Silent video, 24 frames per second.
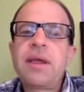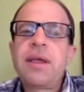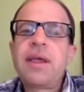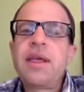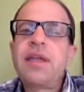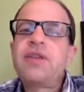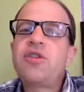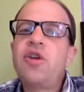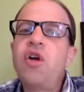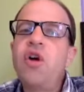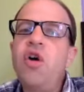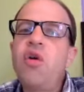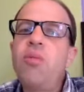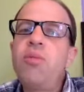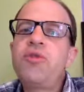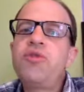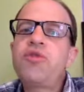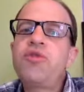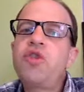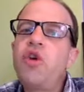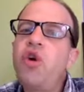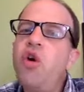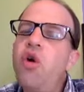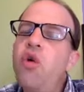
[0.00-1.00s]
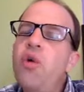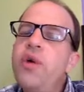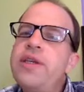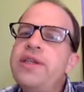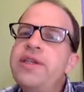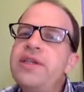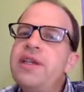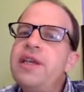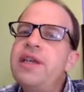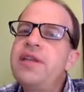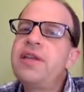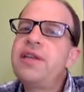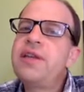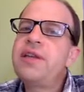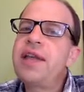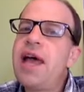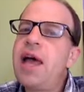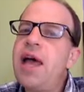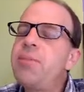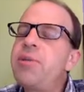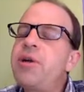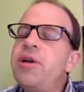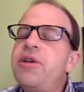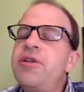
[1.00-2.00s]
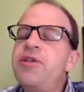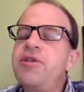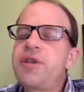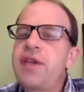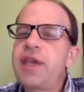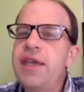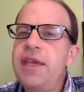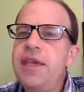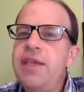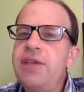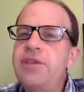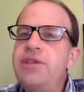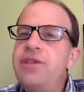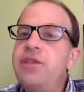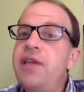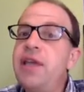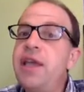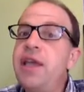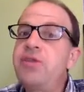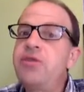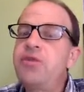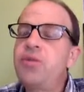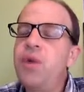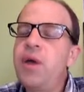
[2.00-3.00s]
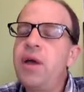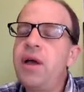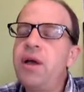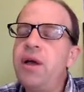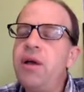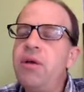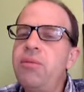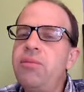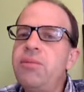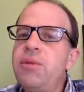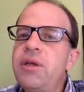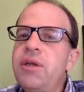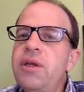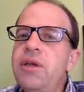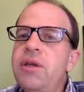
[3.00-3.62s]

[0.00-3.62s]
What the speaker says: It's almost always in the nominative case as well.